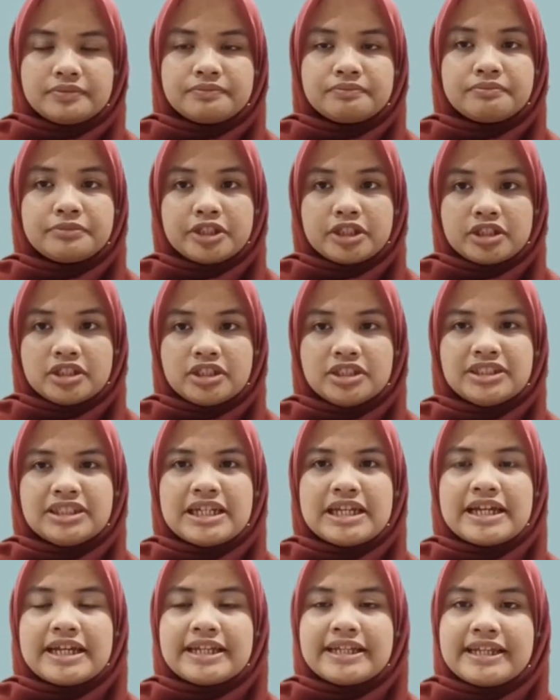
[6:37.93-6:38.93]
because
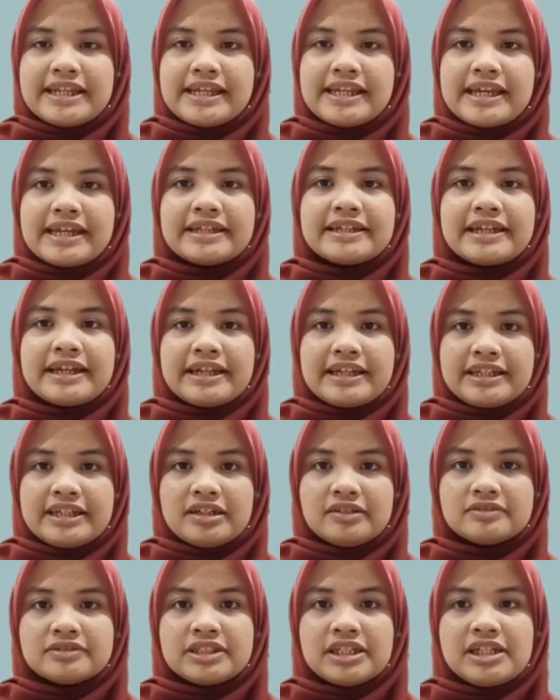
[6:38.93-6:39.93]
they can get
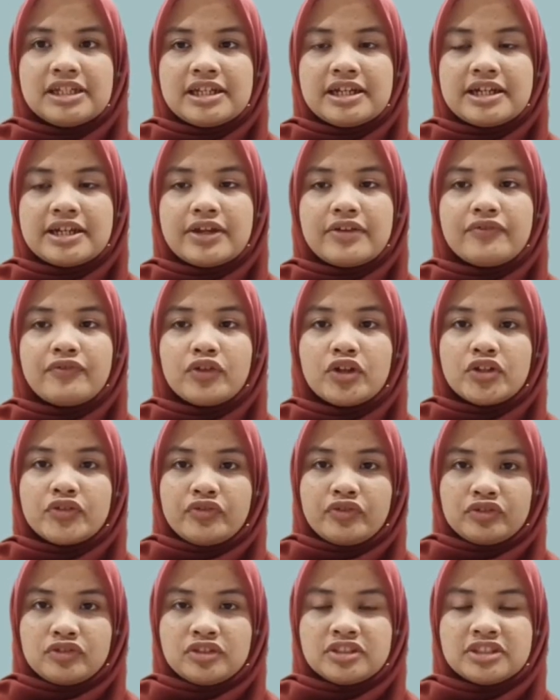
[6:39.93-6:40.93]
enough sunlight for the
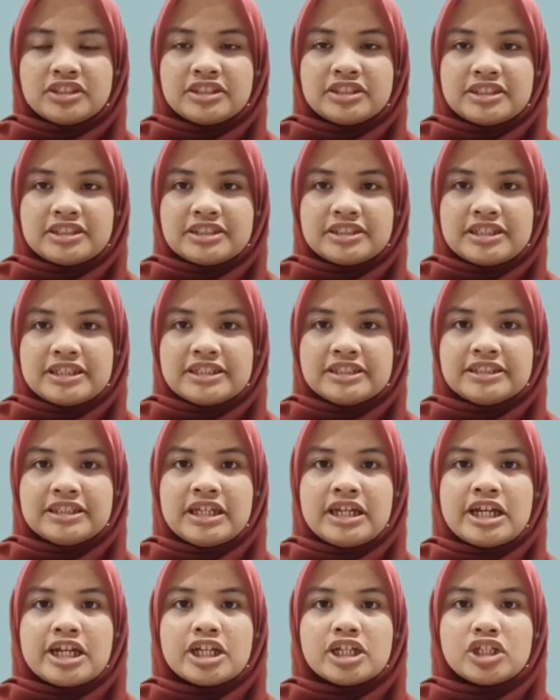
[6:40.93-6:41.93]
photosynthesis
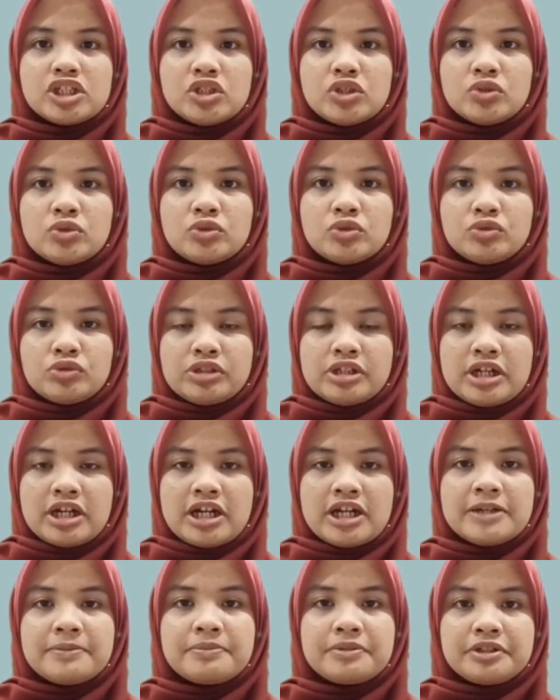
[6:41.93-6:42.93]
due to the
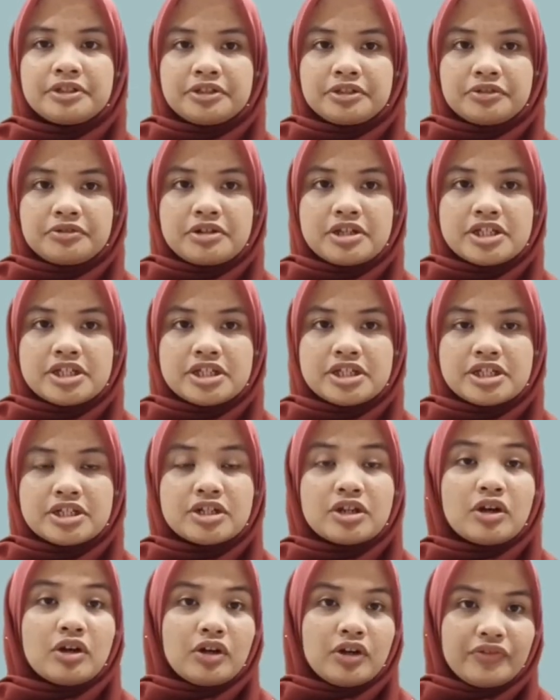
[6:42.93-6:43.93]
high penetration
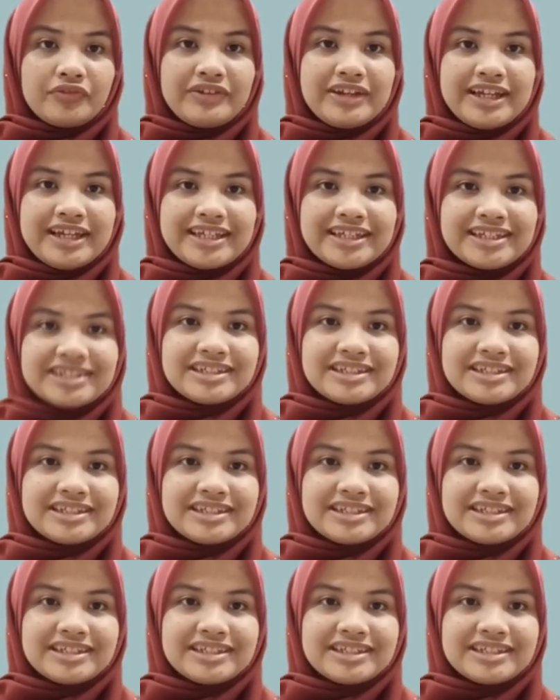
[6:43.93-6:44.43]
of light.